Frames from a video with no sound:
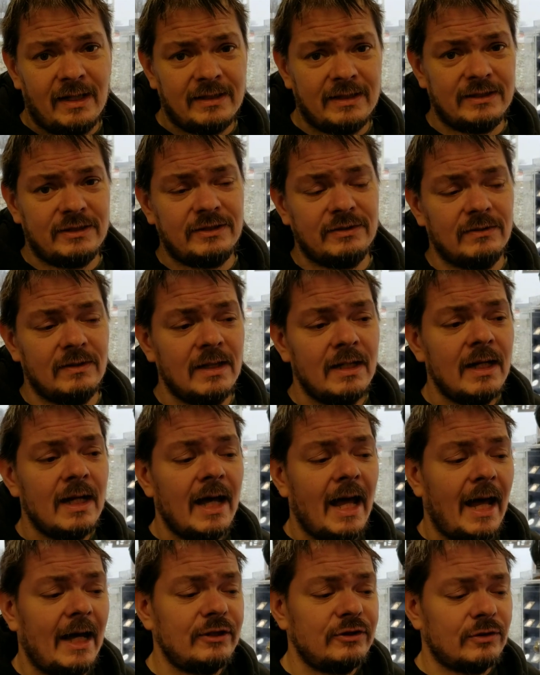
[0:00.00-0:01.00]
need to
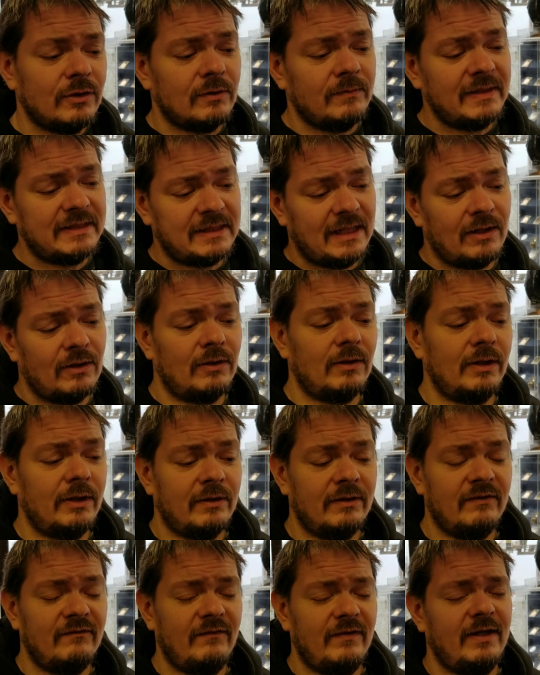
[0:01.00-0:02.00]
as you heard me say earlier
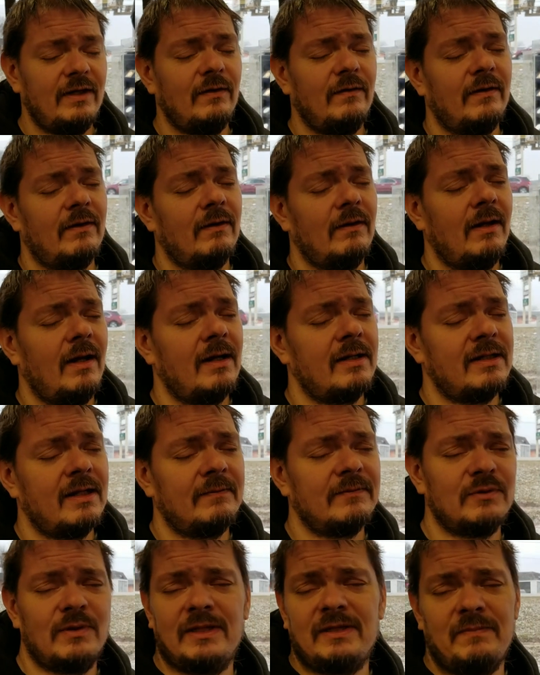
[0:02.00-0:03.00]
in the video there are a lot of
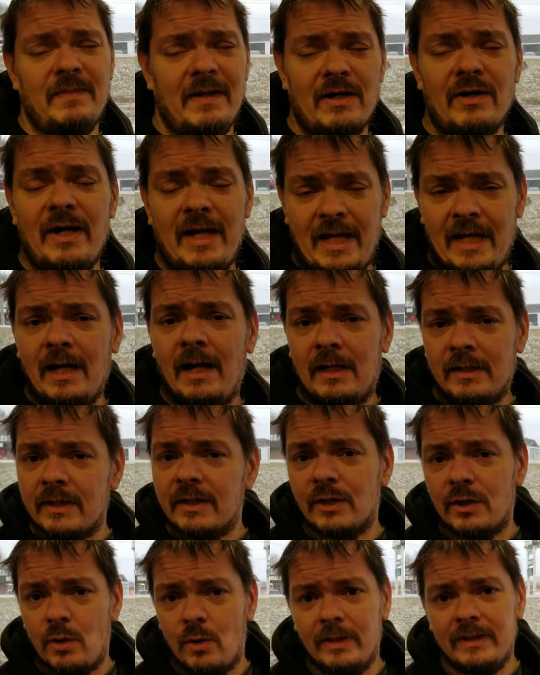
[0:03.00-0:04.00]
times when it's better to hang on to the
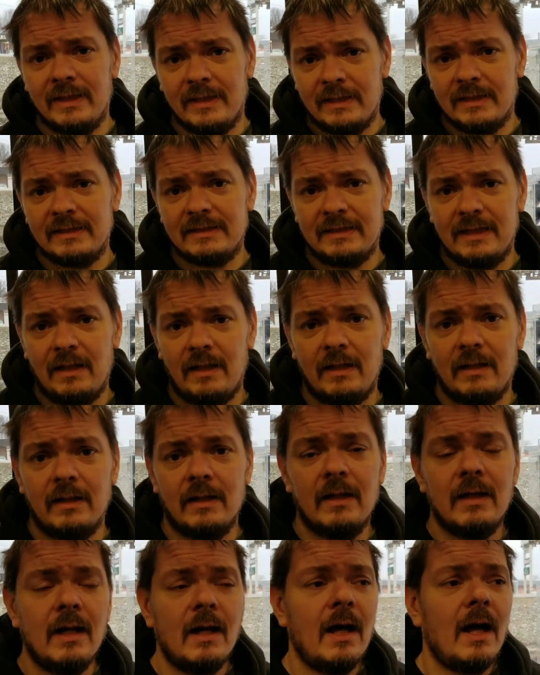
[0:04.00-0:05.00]
coin than to sell it
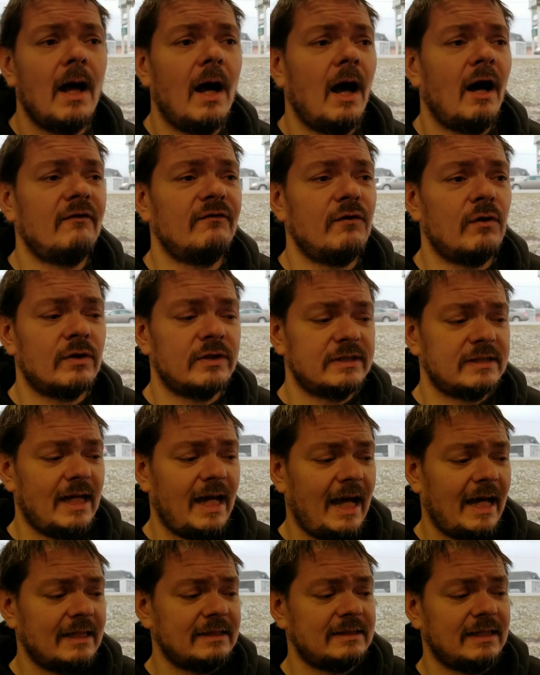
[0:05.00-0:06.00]
mm-hmm. of course
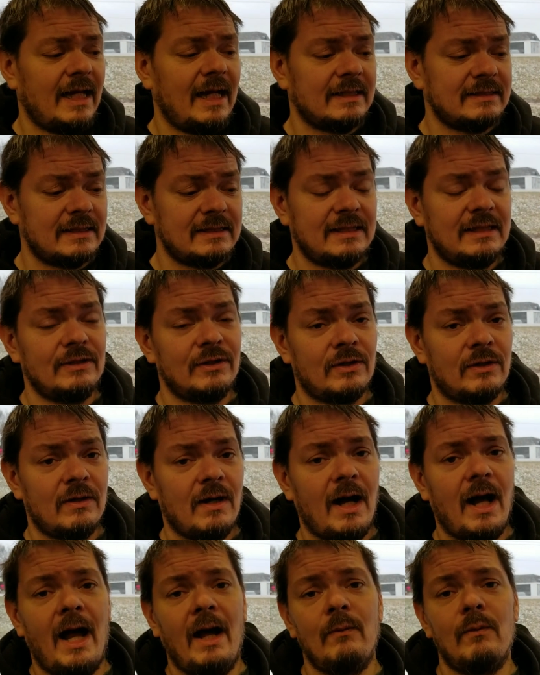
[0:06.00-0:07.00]
as as a dealer
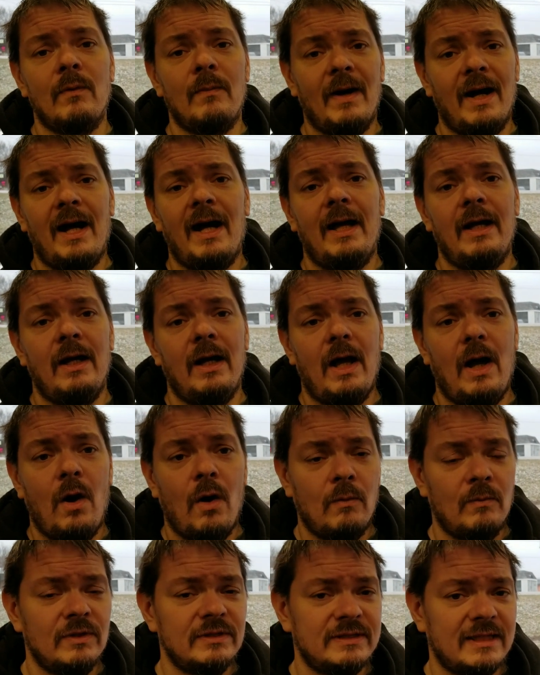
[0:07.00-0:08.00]
i will buy
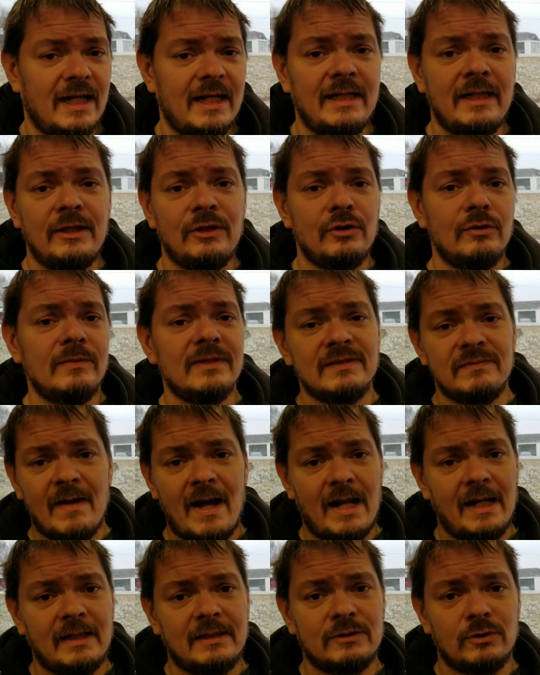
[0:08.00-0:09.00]
almost any
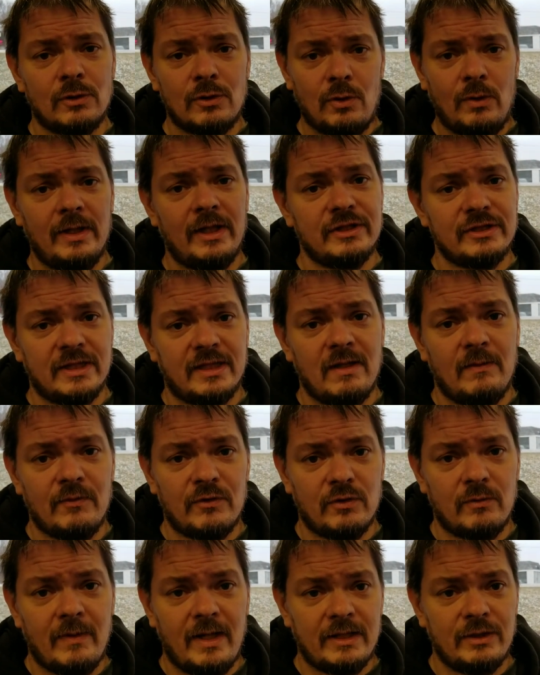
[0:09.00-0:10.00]
numismatics or coinage that come
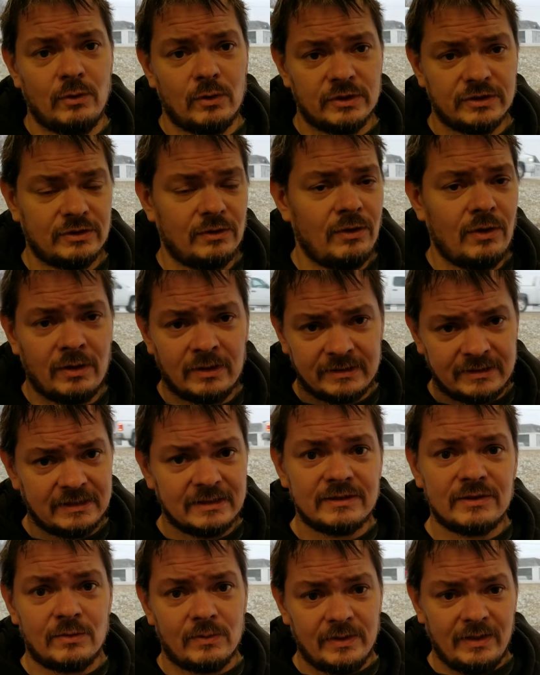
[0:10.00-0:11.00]
through my door so long as it's
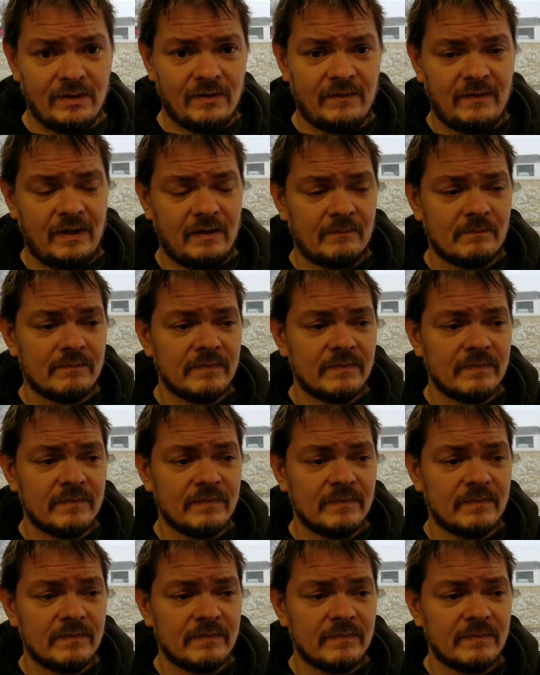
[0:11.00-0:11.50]
the real thing